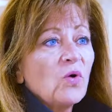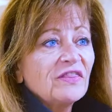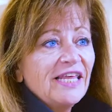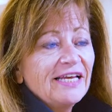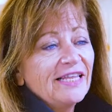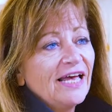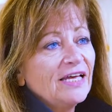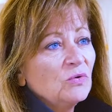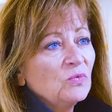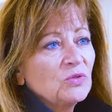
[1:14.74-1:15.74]
one thing
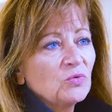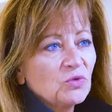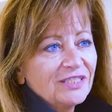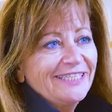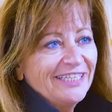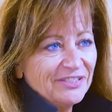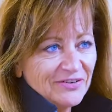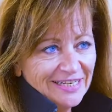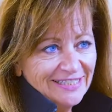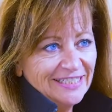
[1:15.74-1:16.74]
that was really
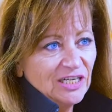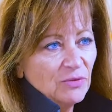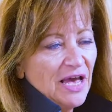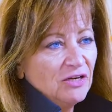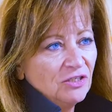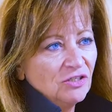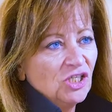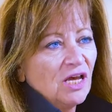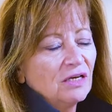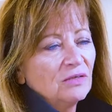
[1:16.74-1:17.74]
interesting about
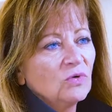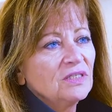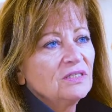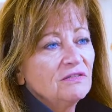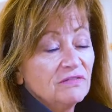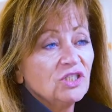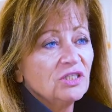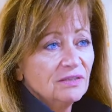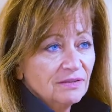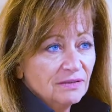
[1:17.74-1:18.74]
UJET was the
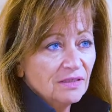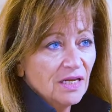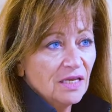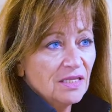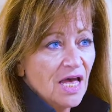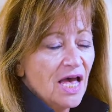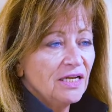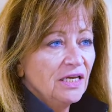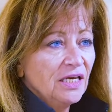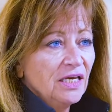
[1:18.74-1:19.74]
vision and
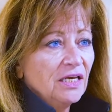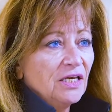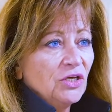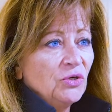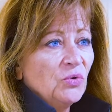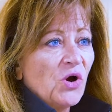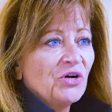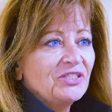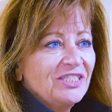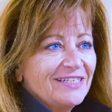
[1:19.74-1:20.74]
that you
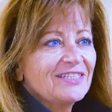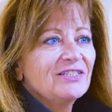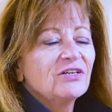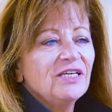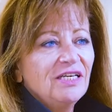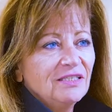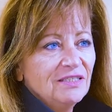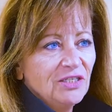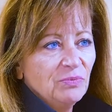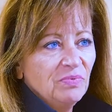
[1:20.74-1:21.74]
aren't just looking
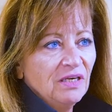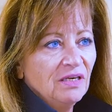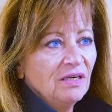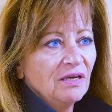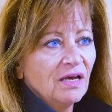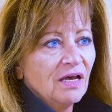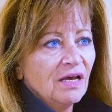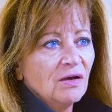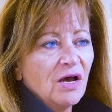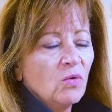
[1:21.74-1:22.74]
to be
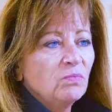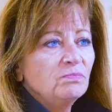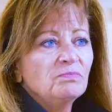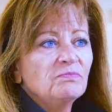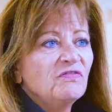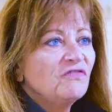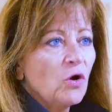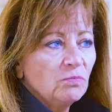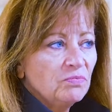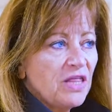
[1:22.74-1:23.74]
a, a
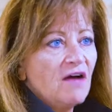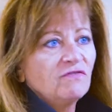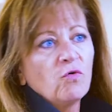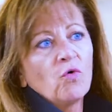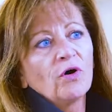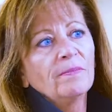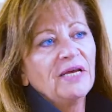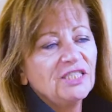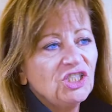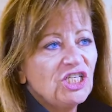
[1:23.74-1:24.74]
phone platform
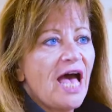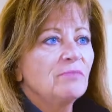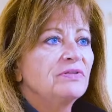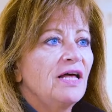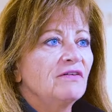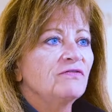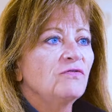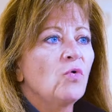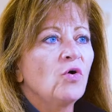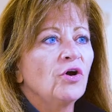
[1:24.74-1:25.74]
and a chat
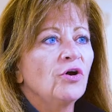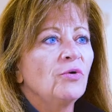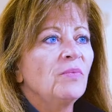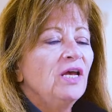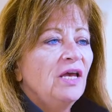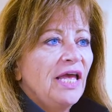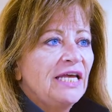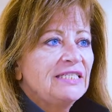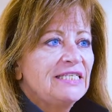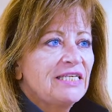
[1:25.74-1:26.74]
platform
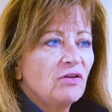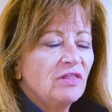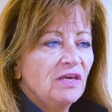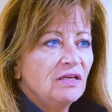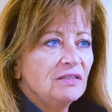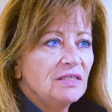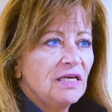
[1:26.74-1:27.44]
and sell things